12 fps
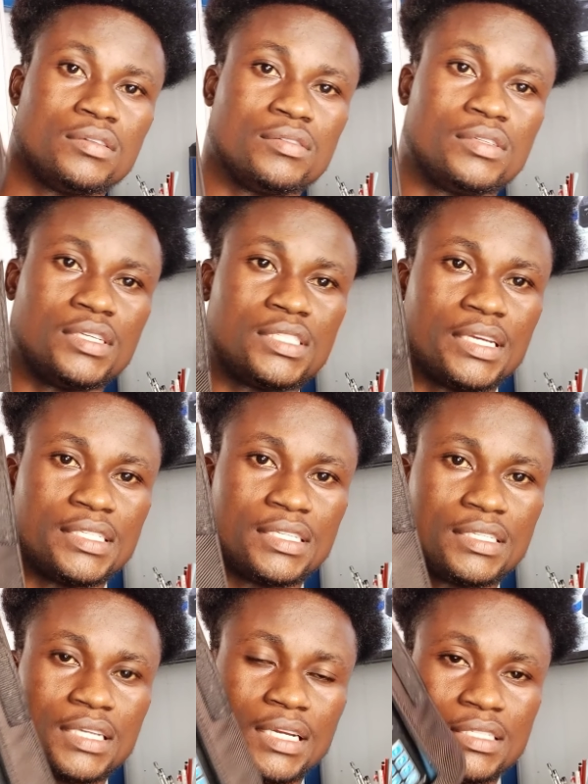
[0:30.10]
this is a
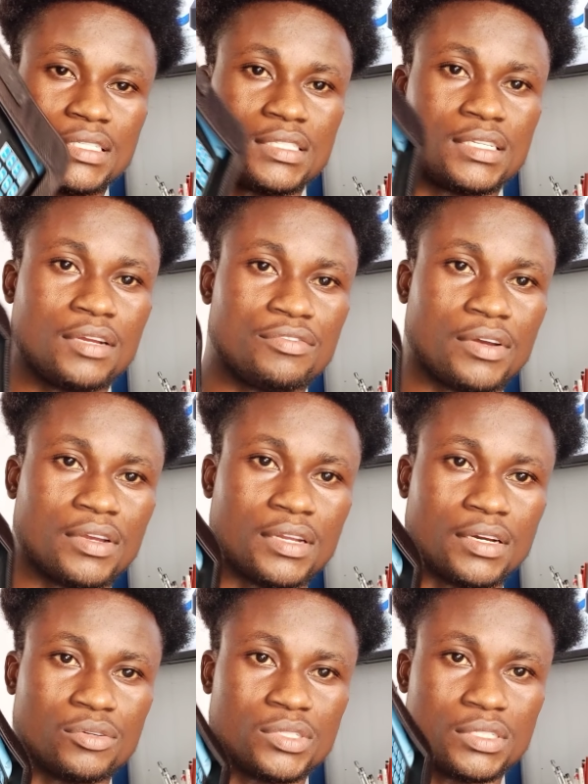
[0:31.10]
GSAT satellite
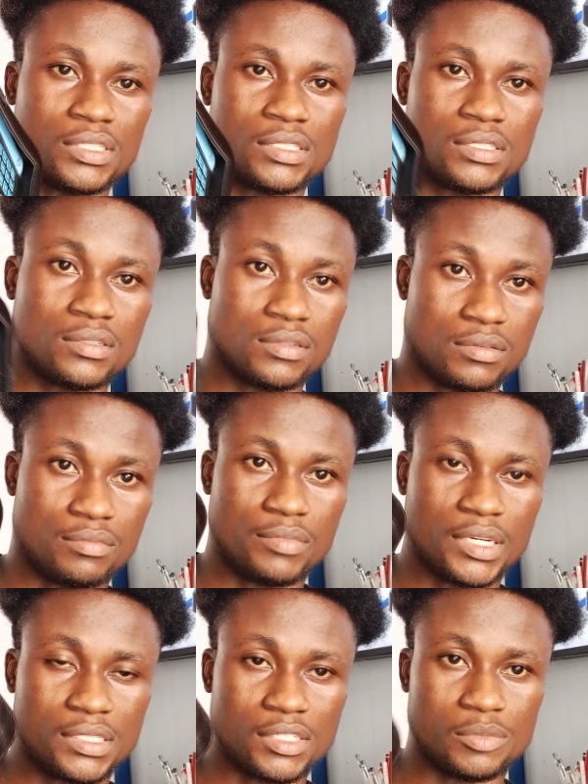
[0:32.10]
finder, which is
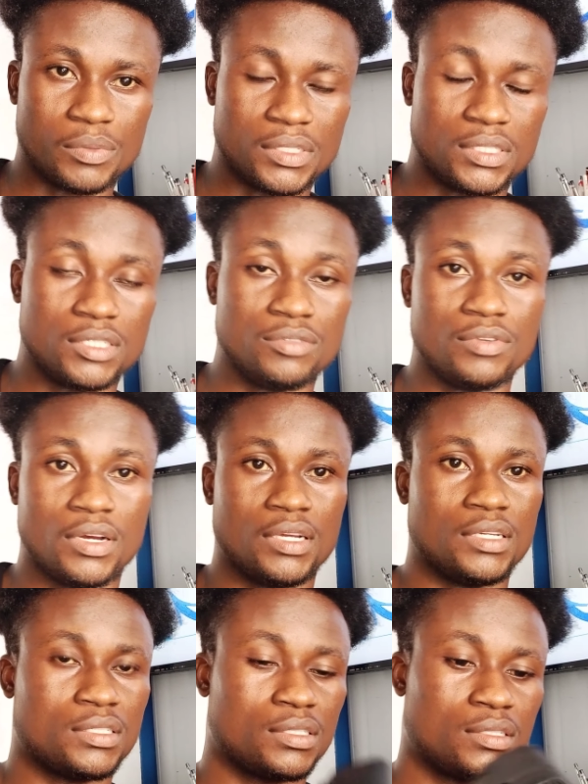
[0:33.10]
much expensive,
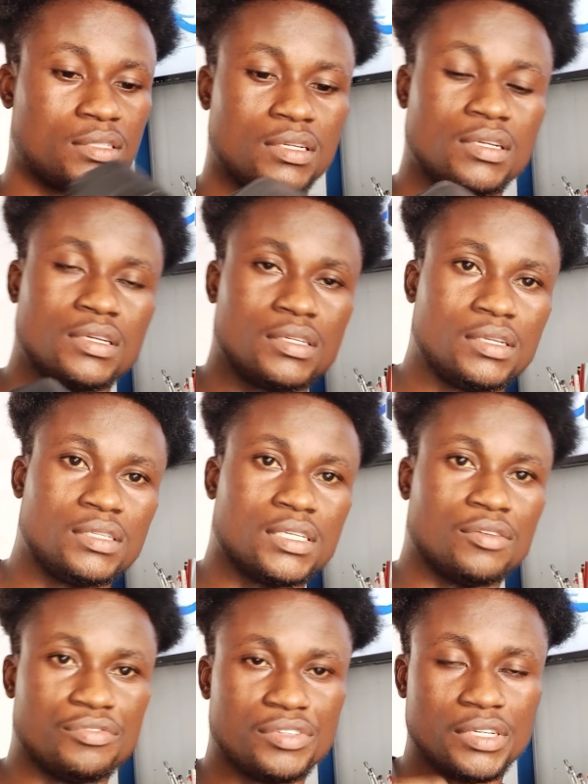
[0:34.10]
and this is a
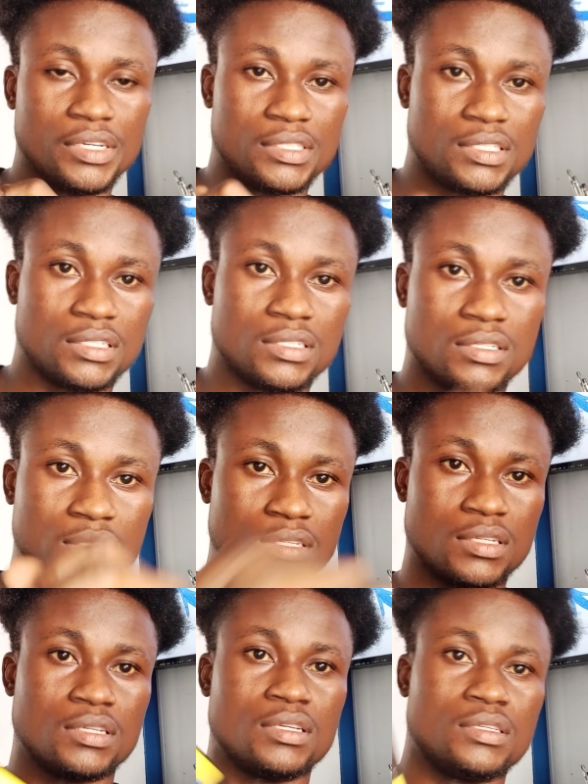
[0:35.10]
V8
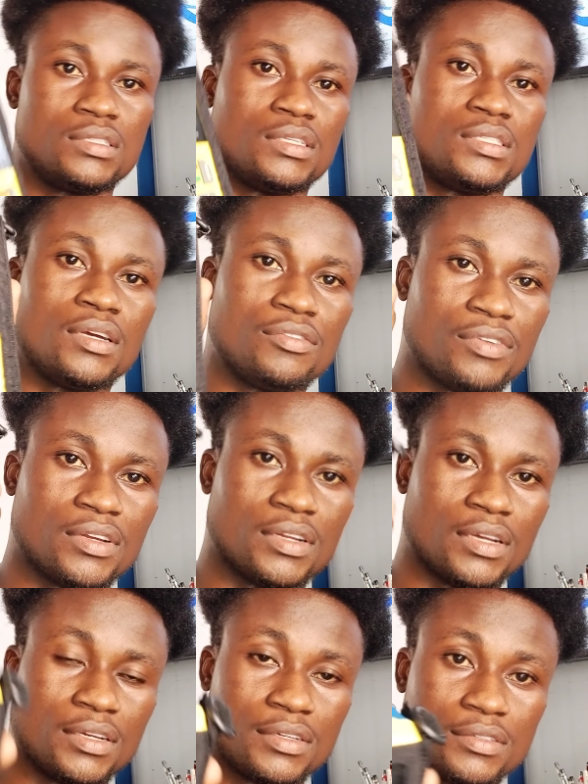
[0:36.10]
satellite
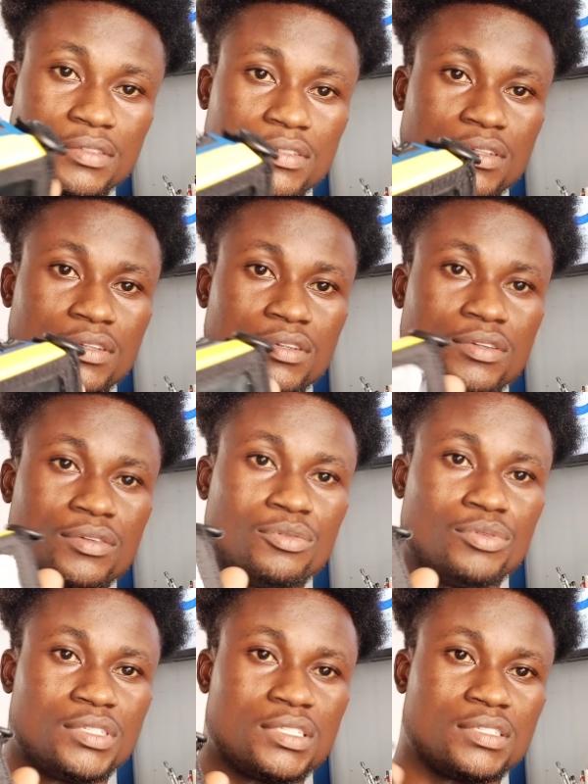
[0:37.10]
finder,
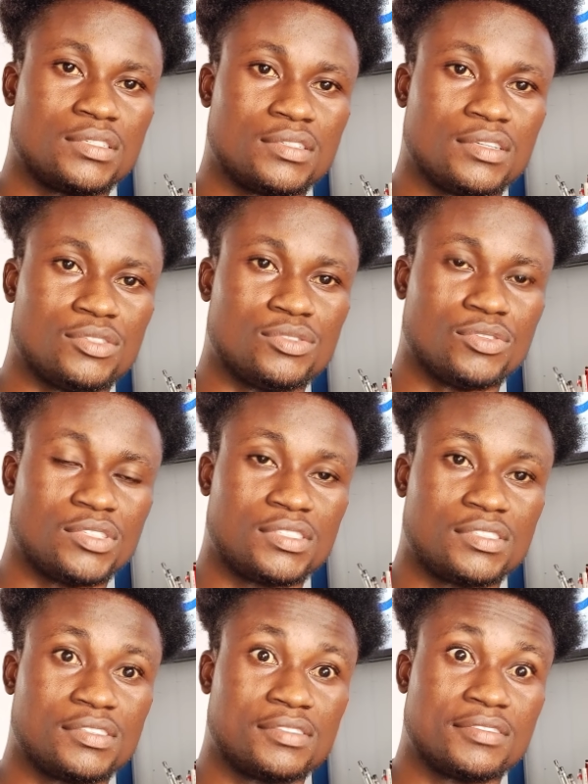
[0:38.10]
which is not
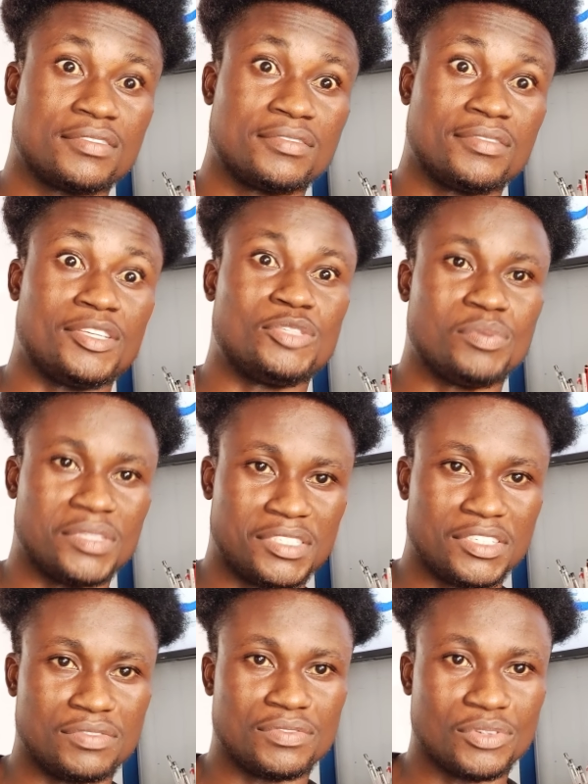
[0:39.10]

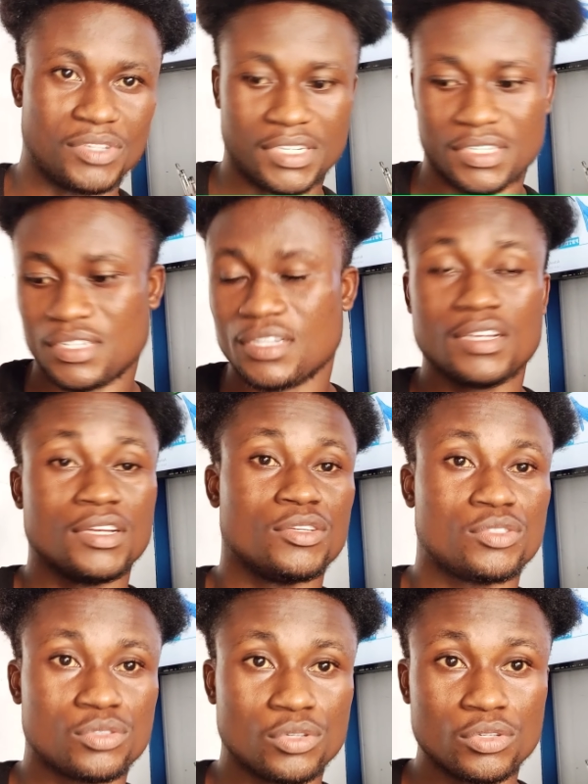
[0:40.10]
expensive. Okay,
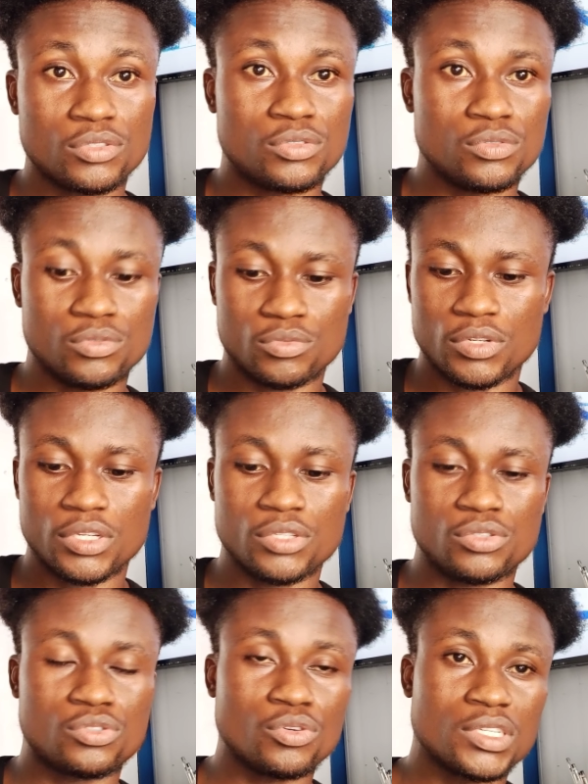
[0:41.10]
so to
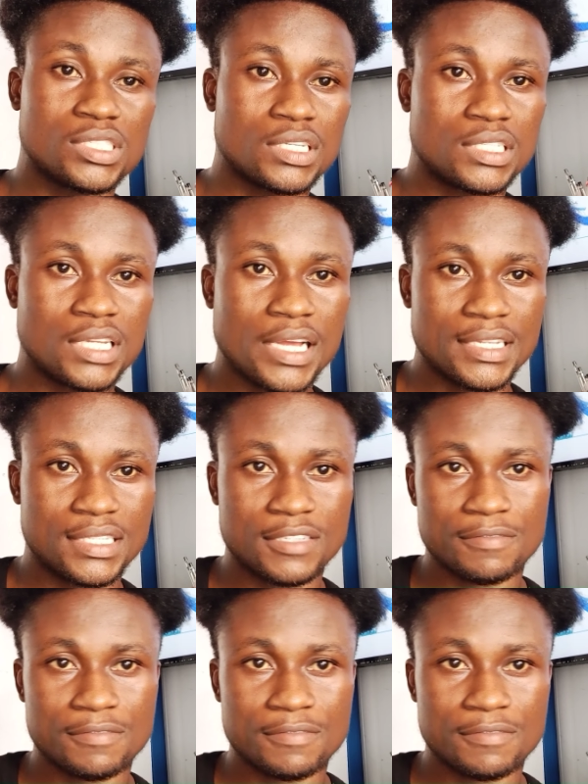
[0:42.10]
install satellite